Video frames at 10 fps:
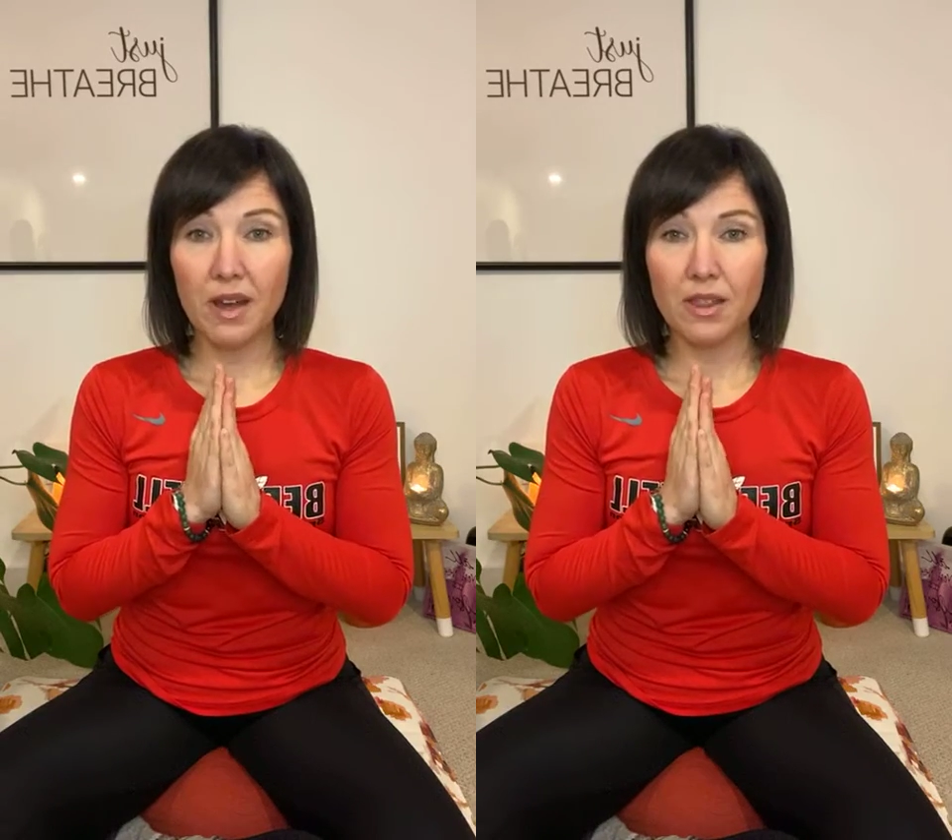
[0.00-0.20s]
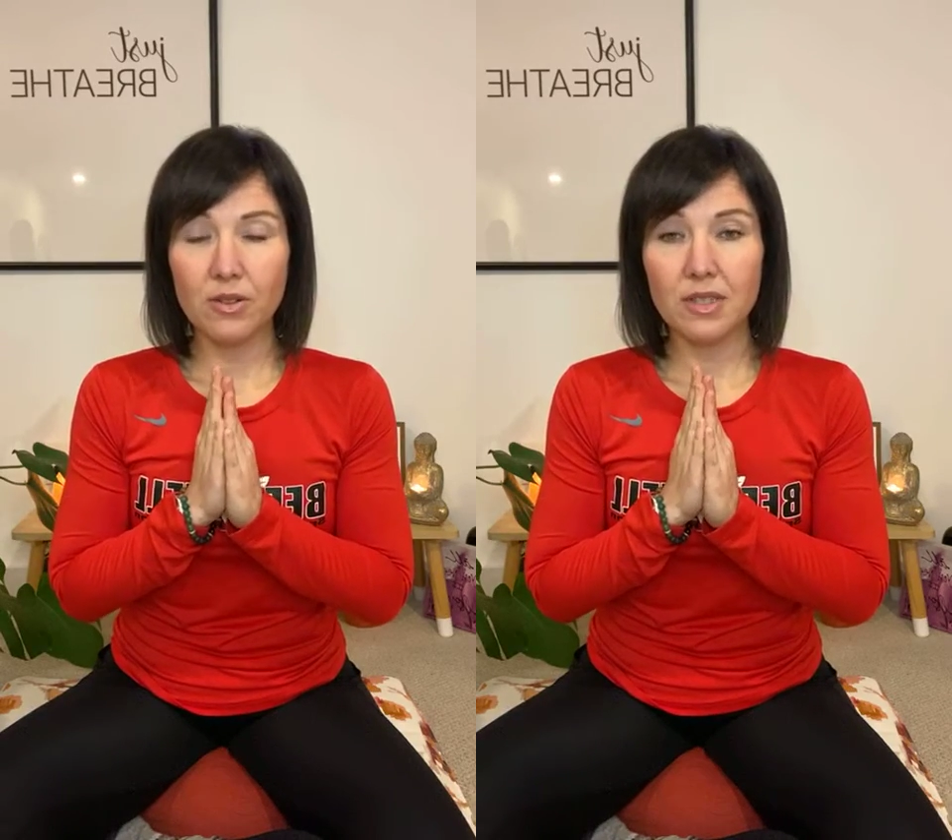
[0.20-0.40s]

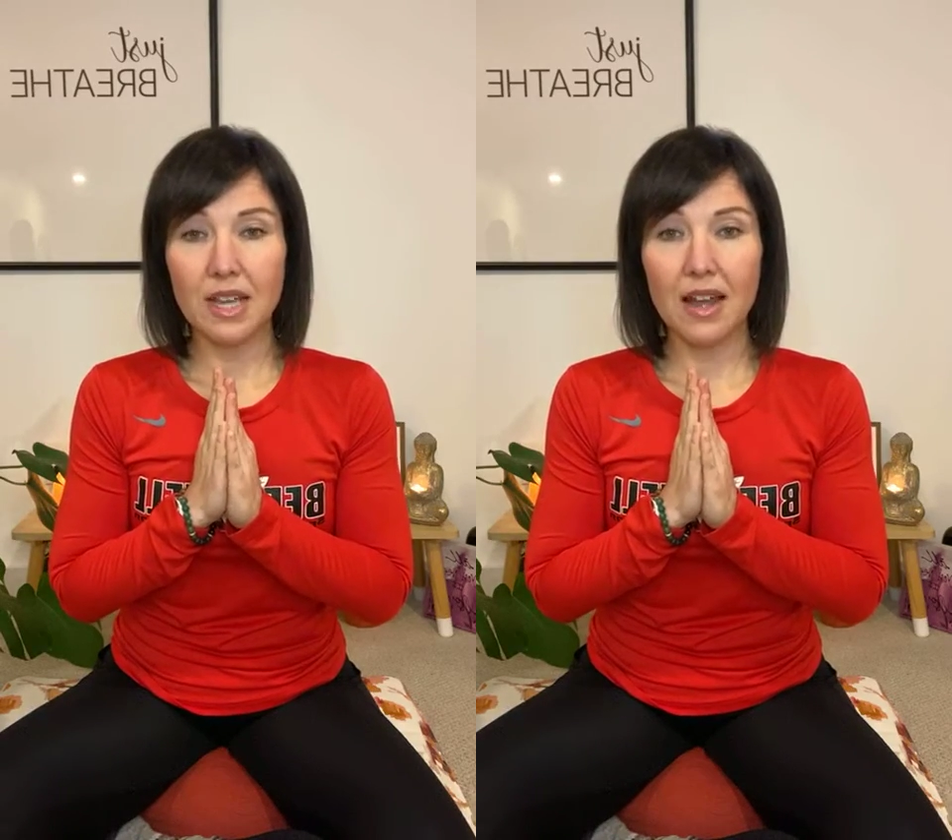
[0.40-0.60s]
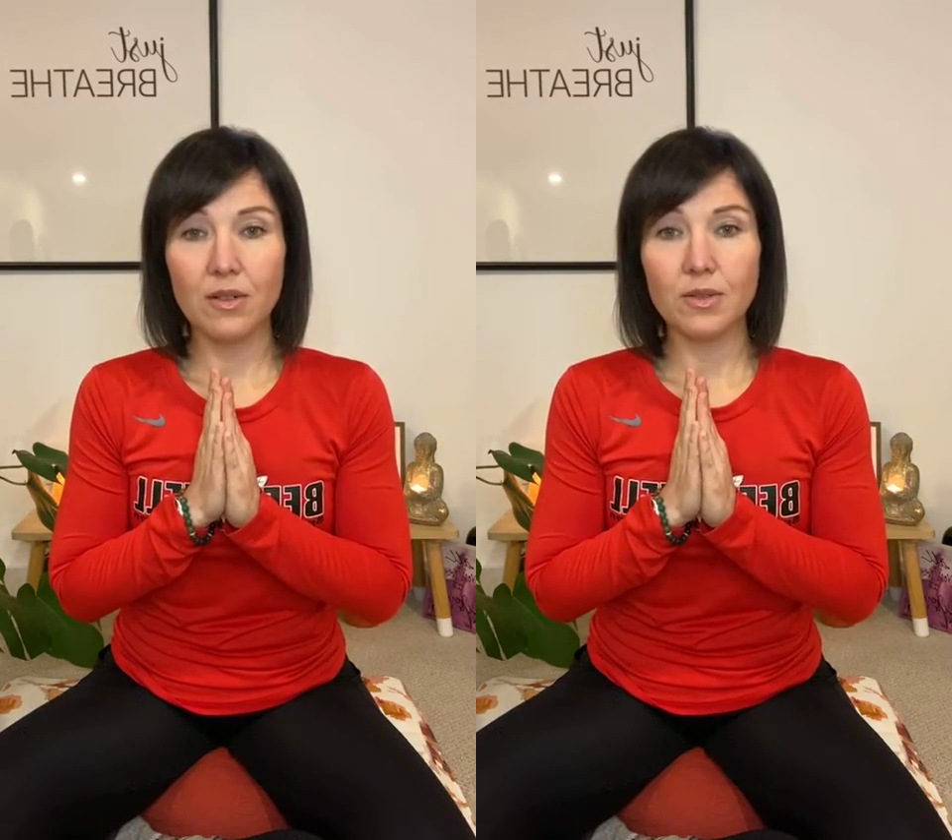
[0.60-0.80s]
by those
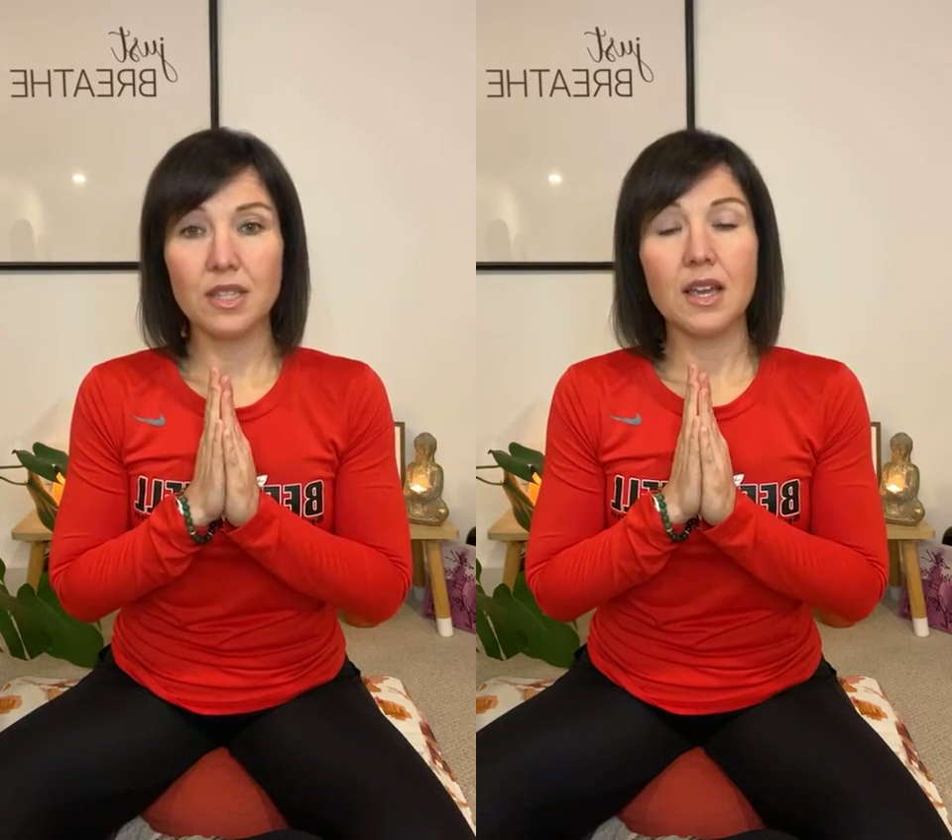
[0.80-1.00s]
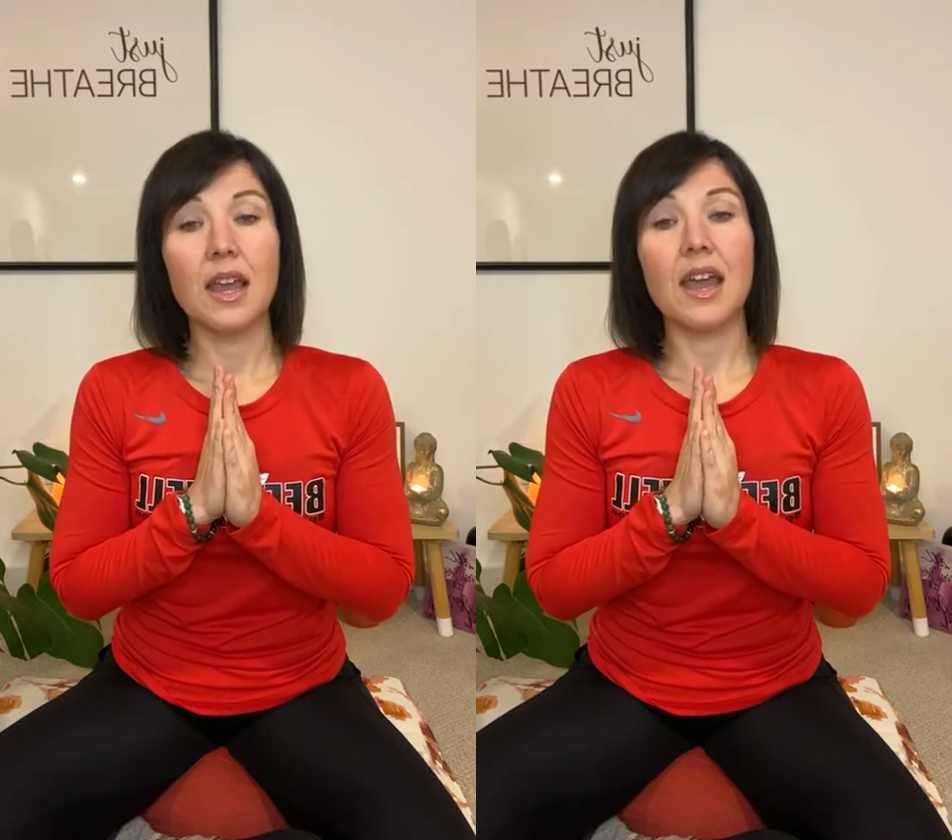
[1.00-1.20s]
sounds?